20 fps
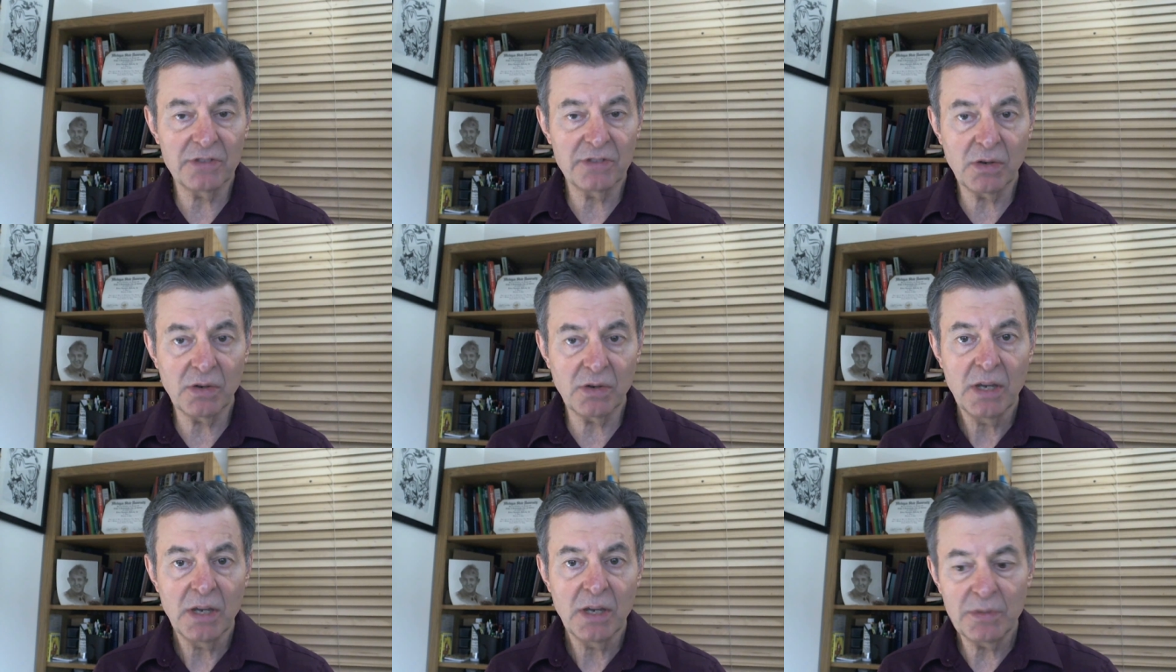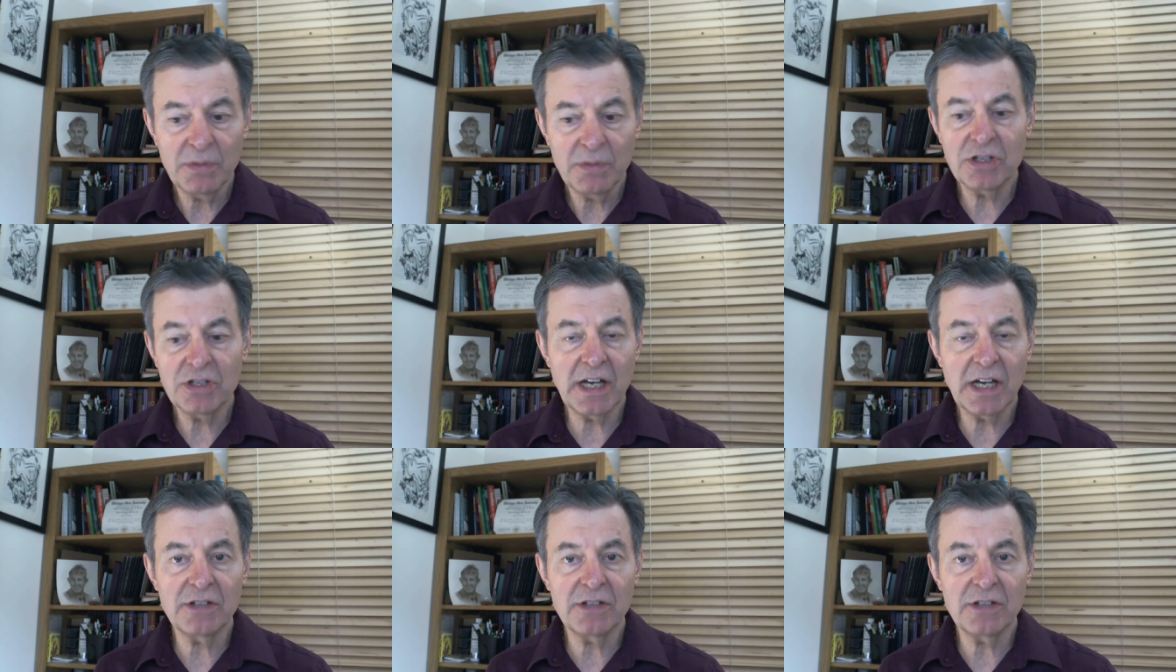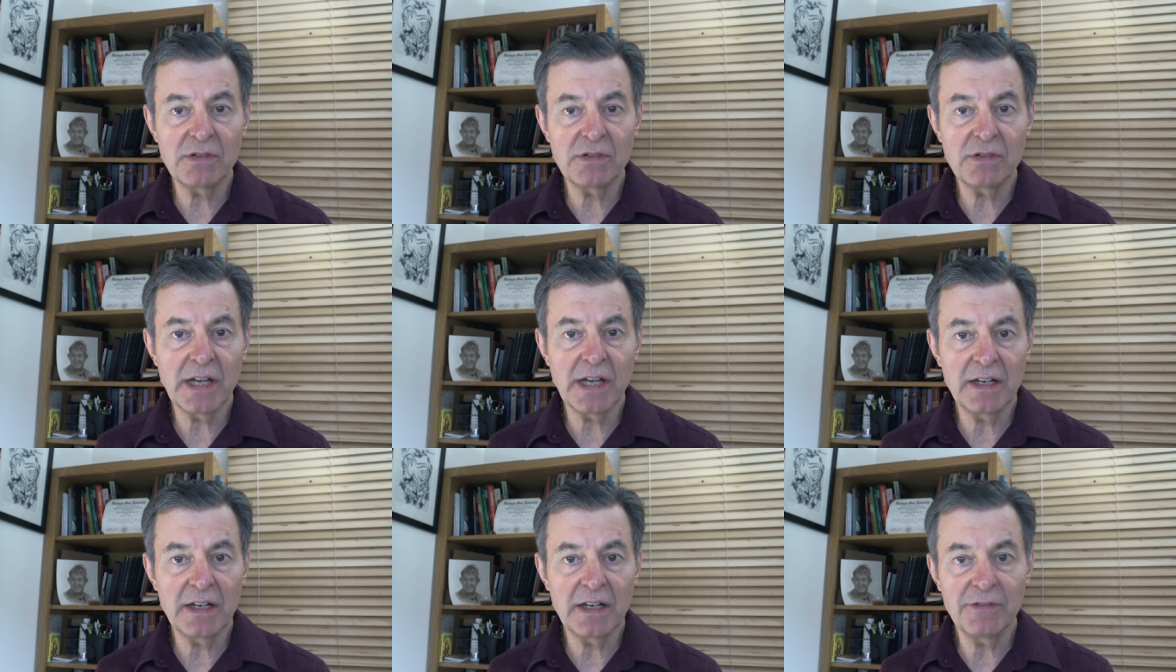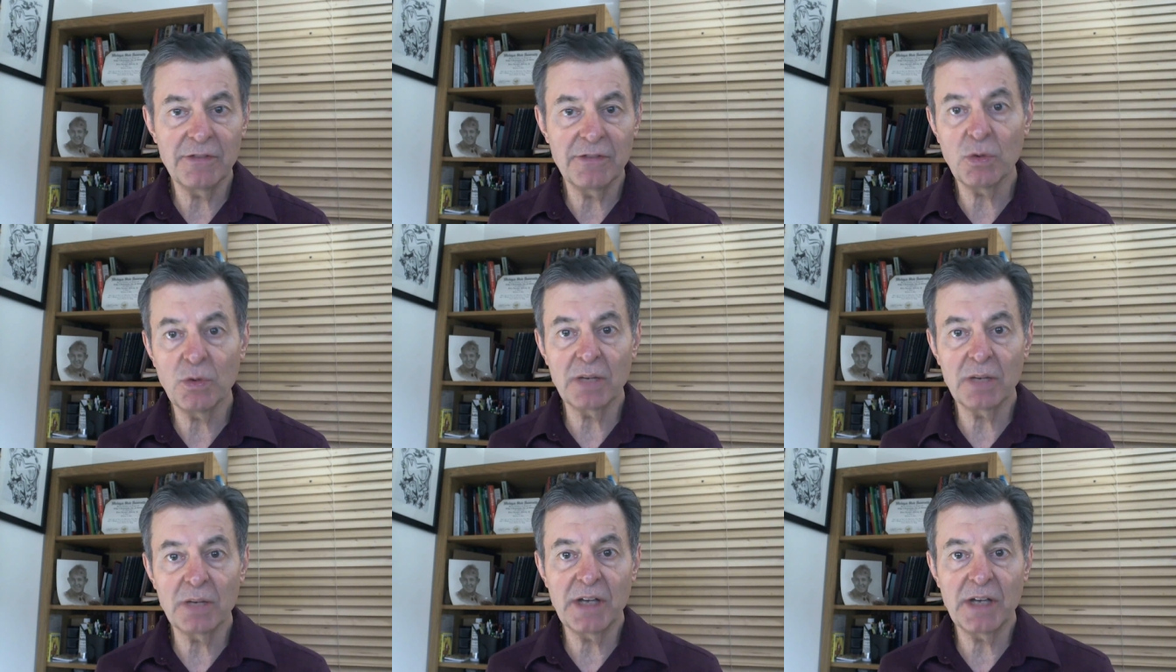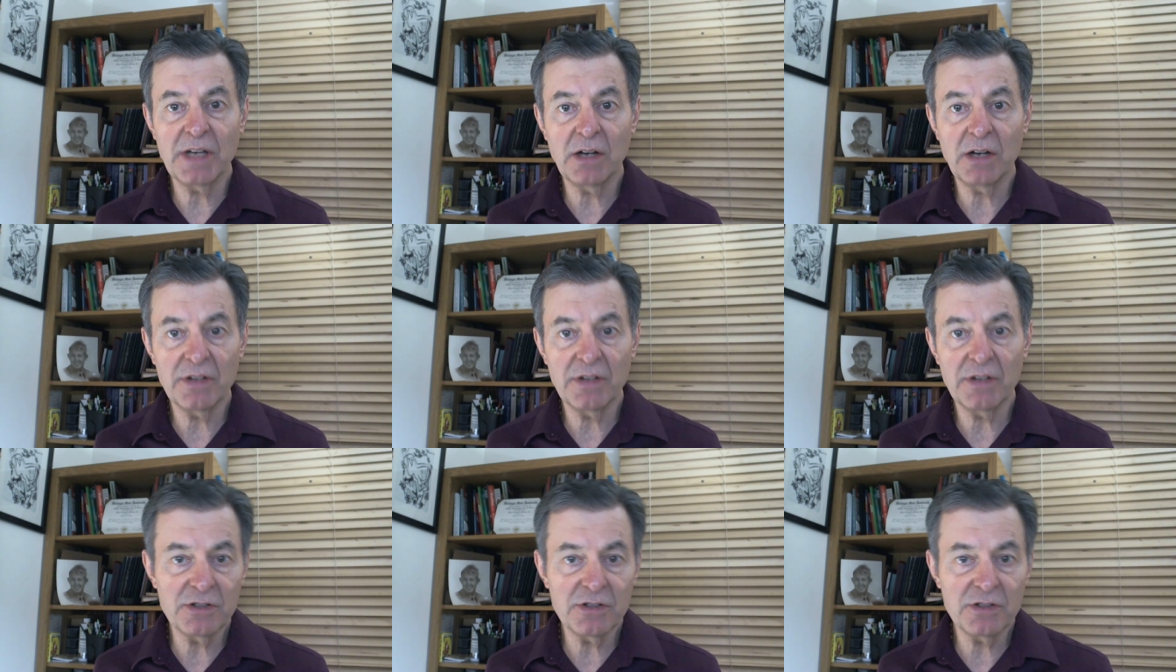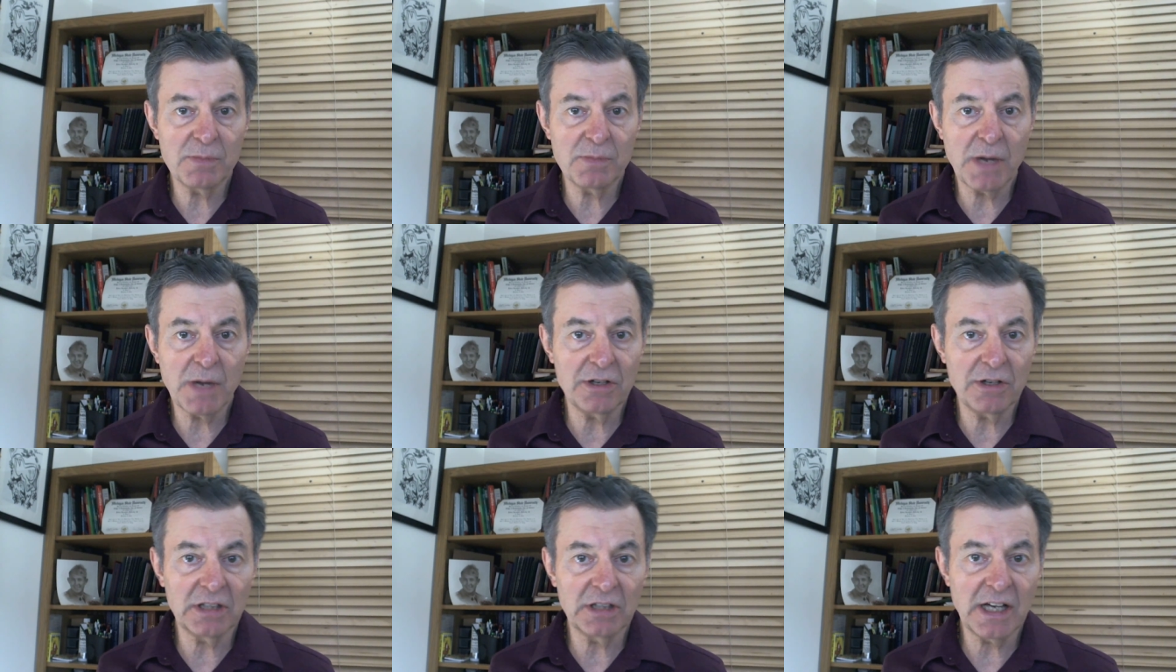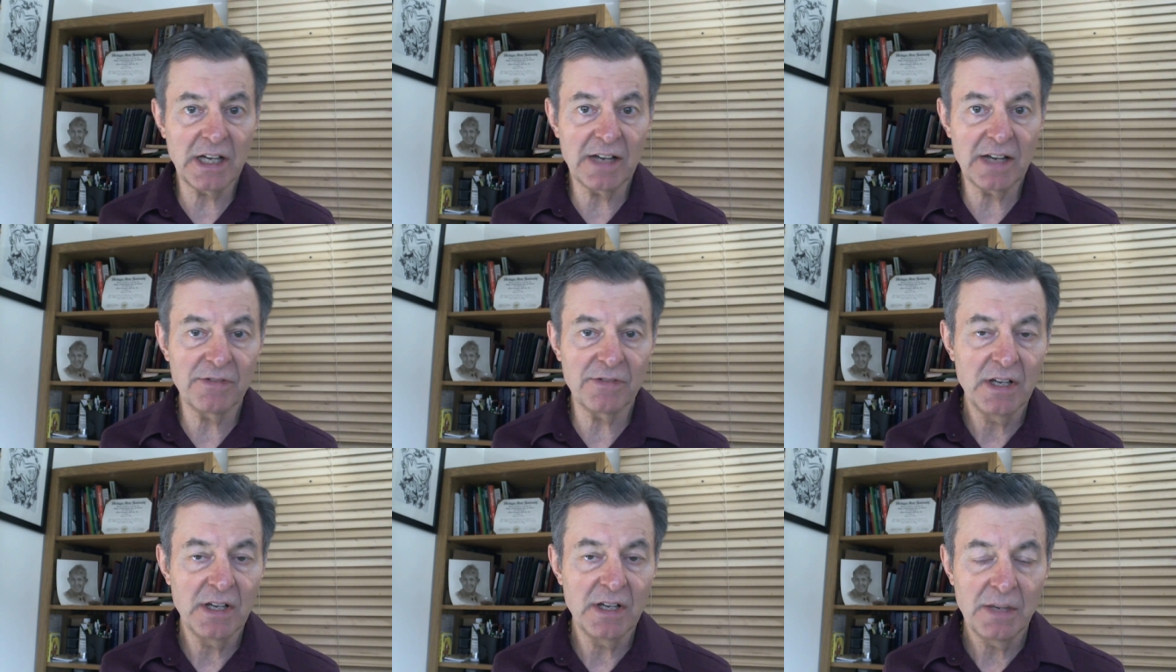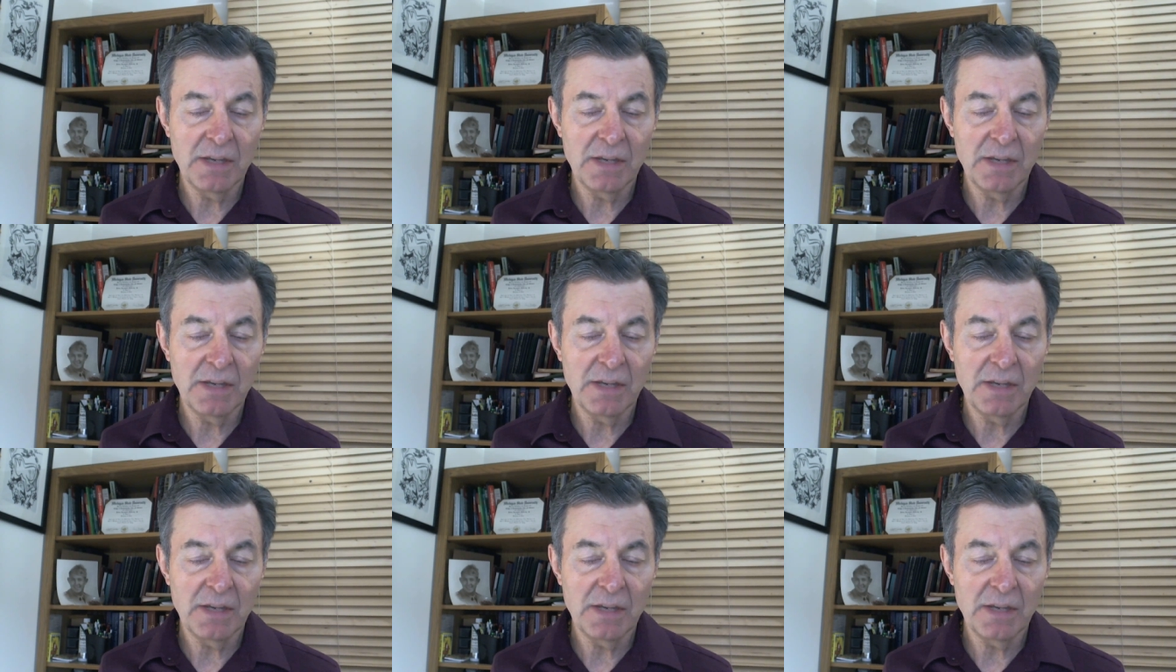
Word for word: So, but you got to do that if you want to be healthy. This is about your life.